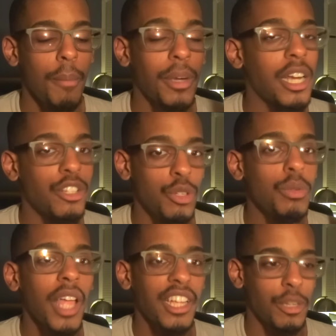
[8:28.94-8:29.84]
But I
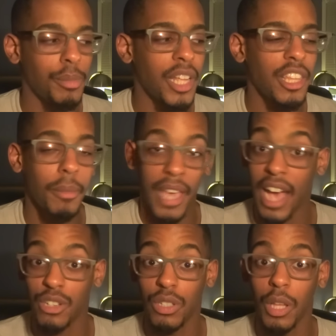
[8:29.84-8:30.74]
do like to play them
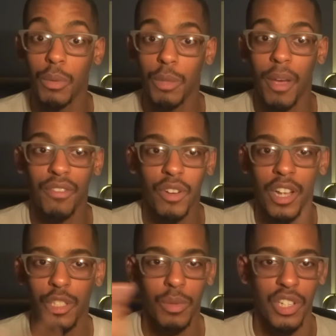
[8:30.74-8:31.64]
casually with my
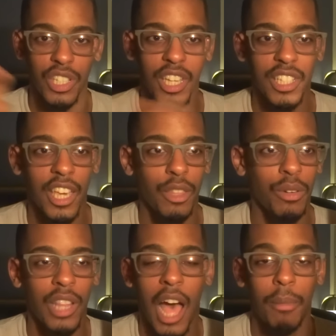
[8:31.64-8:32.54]
friends. We just get together
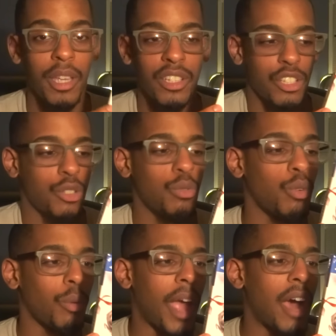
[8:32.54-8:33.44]
in a lobby and just
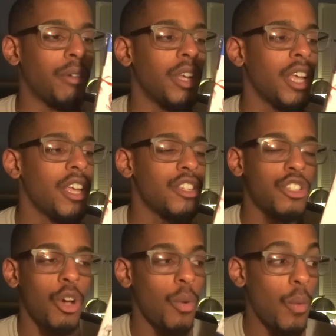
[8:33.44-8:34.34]
screw around.
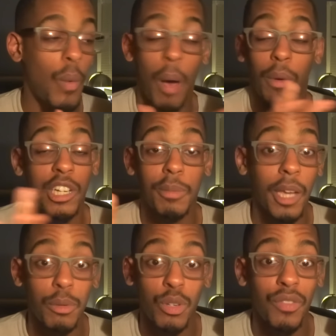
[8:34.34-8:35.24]
So I wanted to
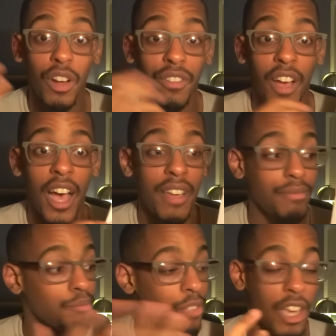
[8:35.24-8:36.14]
pick up Street Fighter
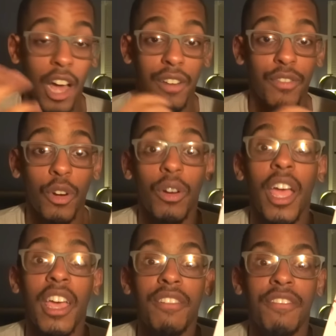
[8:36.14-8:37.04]
V. Got it for
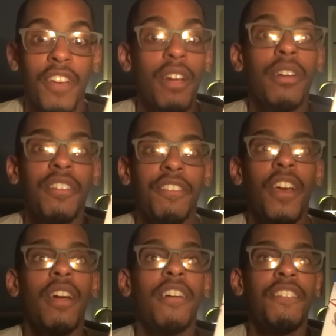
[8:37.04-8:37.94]
a very,
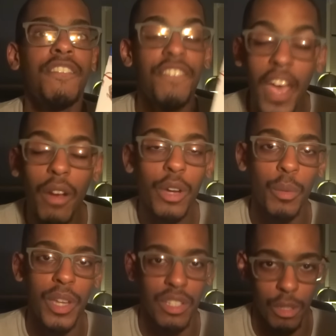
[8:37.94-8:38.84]
very,
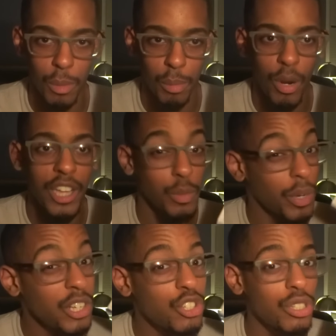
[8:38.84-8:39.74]
very reasonable price.
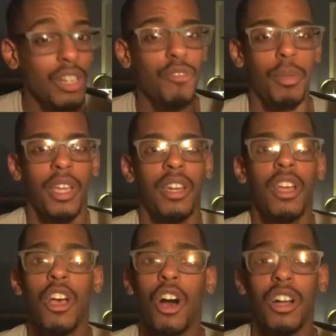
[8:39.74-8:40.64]
What it should have been
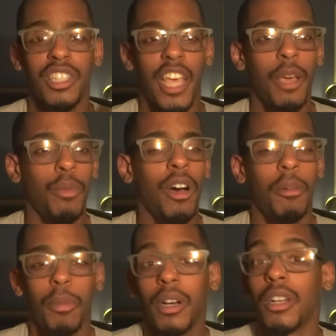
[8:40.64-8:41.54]
on day
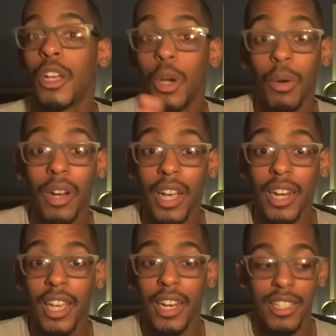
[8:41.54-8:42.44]
one, but we're not
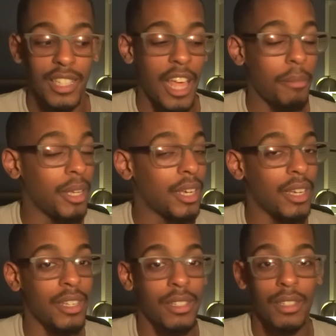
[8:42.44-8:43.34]
going to get into that
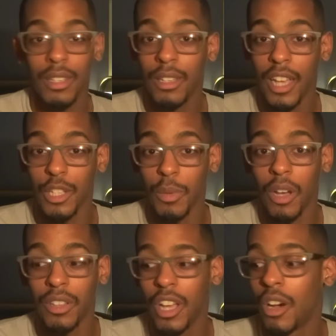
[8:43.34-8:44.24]
because, as we
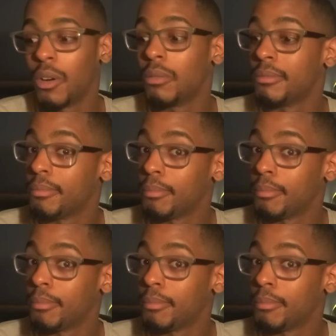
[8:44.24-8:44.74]
all know,